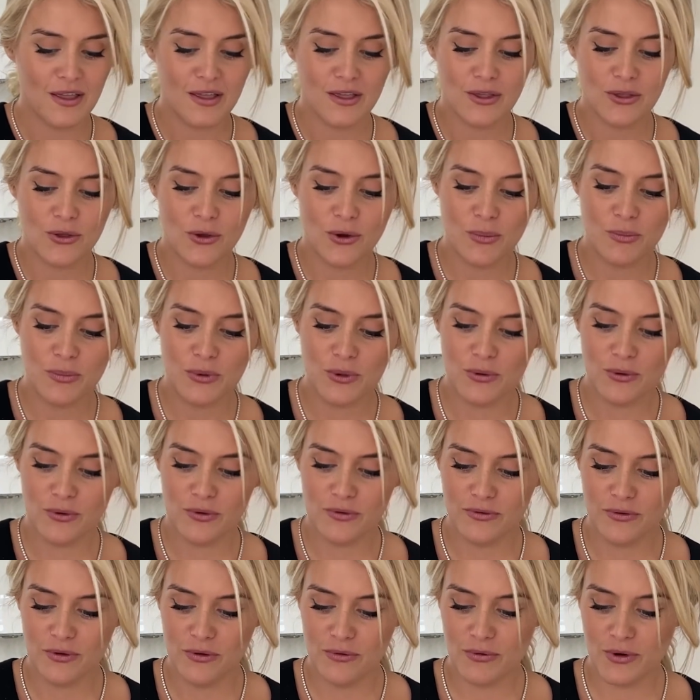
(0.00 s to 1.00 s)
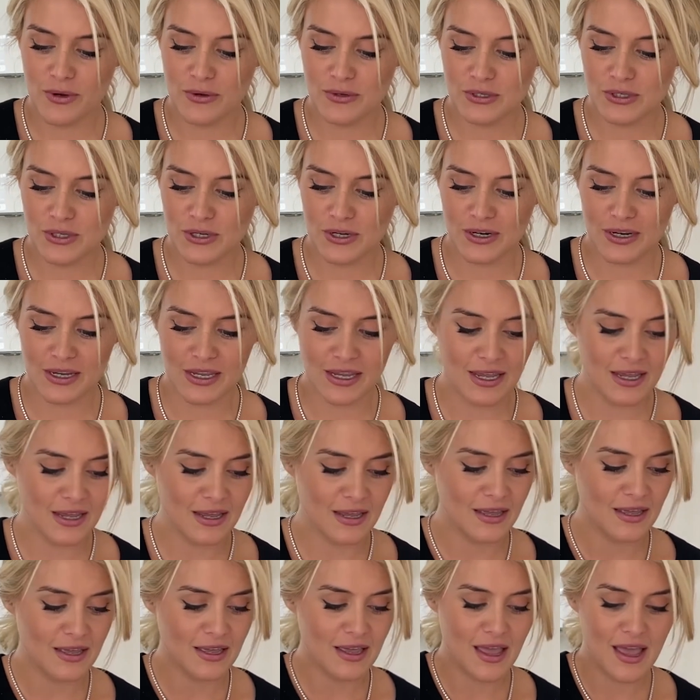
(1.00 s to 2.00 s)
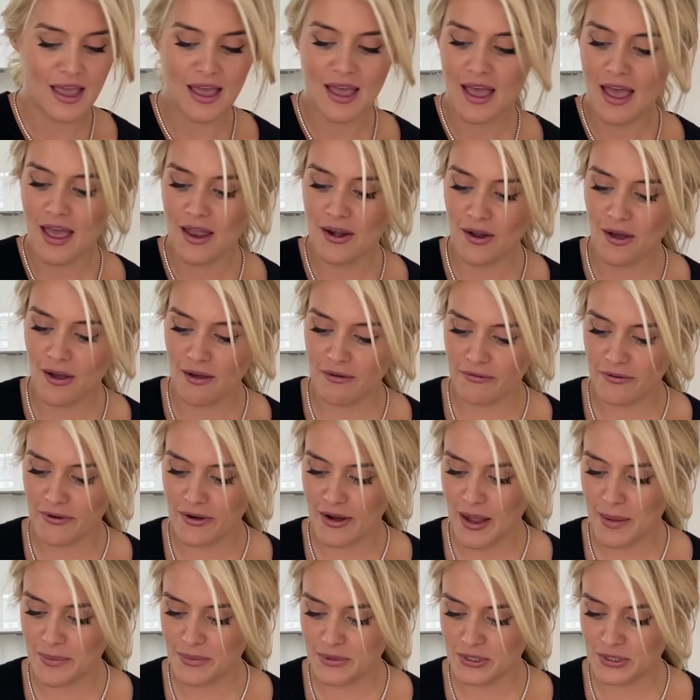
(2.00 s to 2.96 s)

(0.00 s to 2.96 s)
your beautiful roast turkey and offer up